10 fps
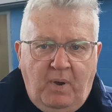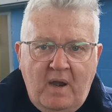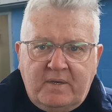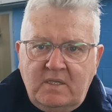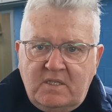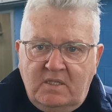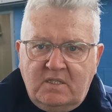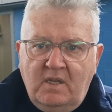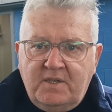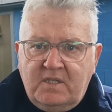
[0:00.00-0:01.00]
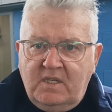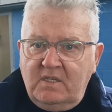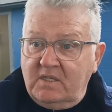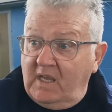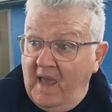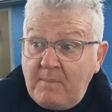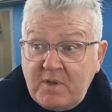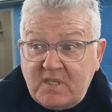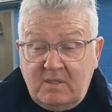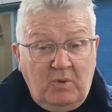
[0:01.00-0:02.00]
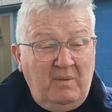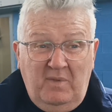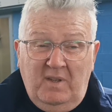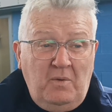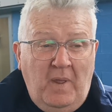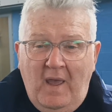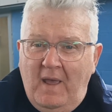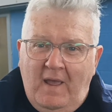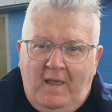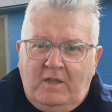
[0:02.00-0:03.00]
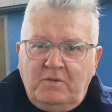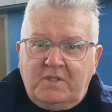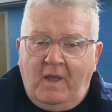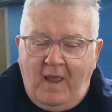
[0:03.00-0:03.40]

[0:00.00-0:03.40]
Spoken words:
Parkinson's chemists. You know, it used to,